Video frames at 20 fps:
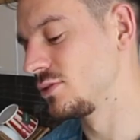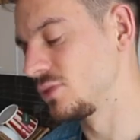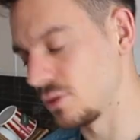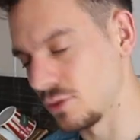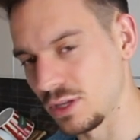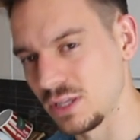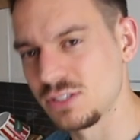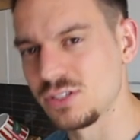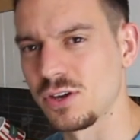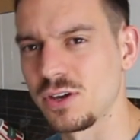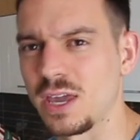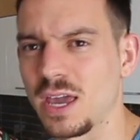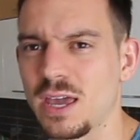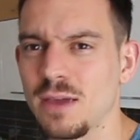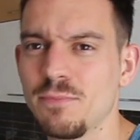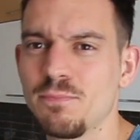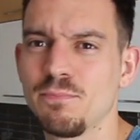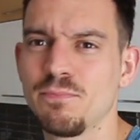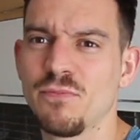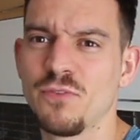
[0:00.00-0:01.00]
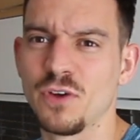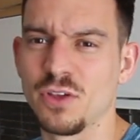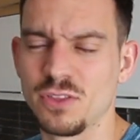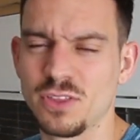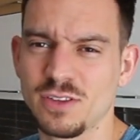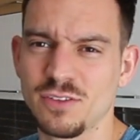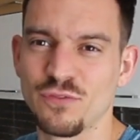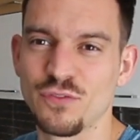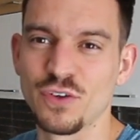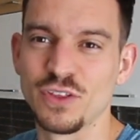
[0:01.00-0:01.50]
So it's okay. For
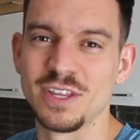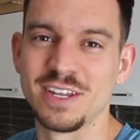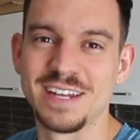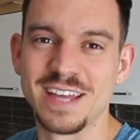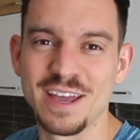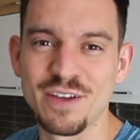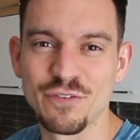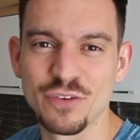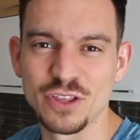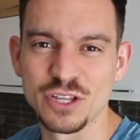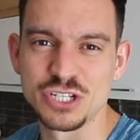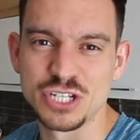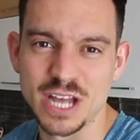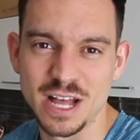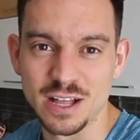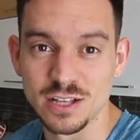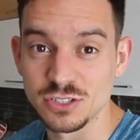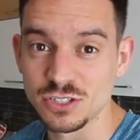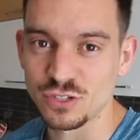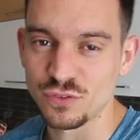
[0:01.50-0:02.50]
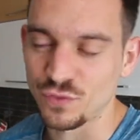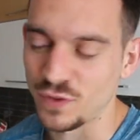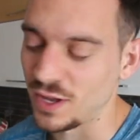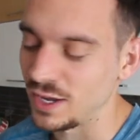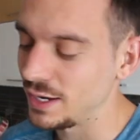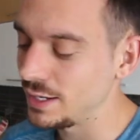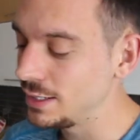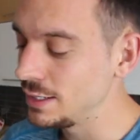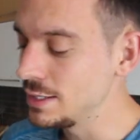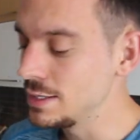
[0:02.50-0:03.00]
the day, for the challenge, it's
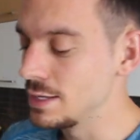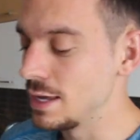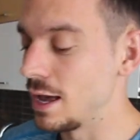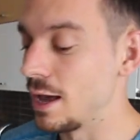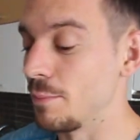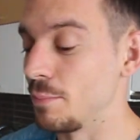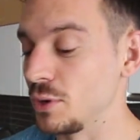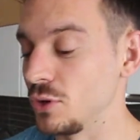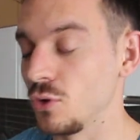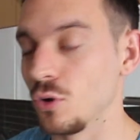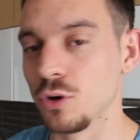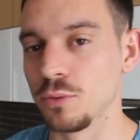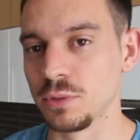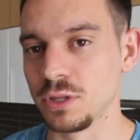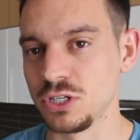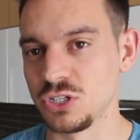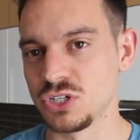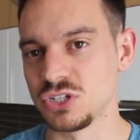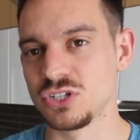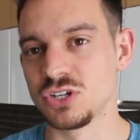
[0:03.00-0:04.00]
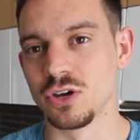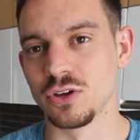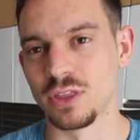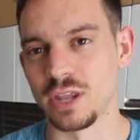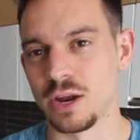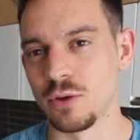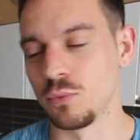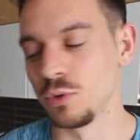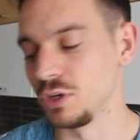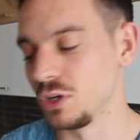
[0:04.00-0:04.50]
fine. But normally, just know that
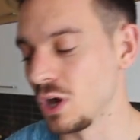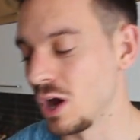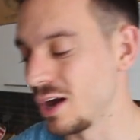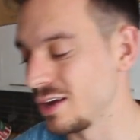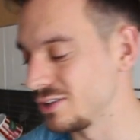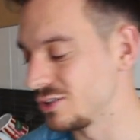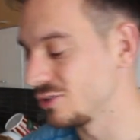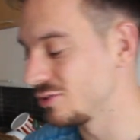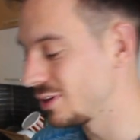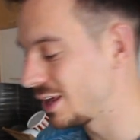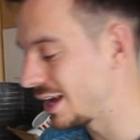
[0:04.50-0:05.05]
I would not do